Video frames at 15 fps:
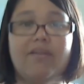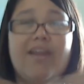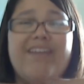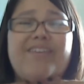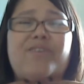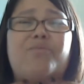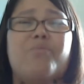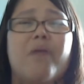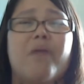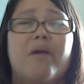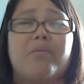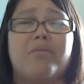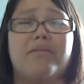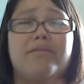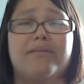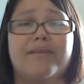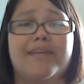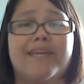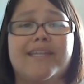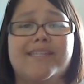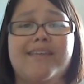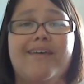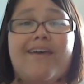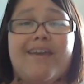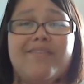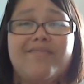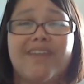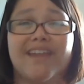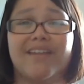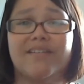you probably can tell
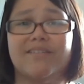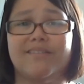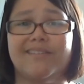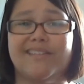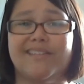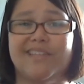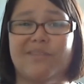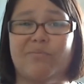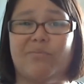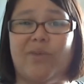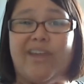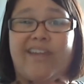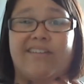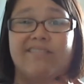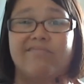I've gained some weight.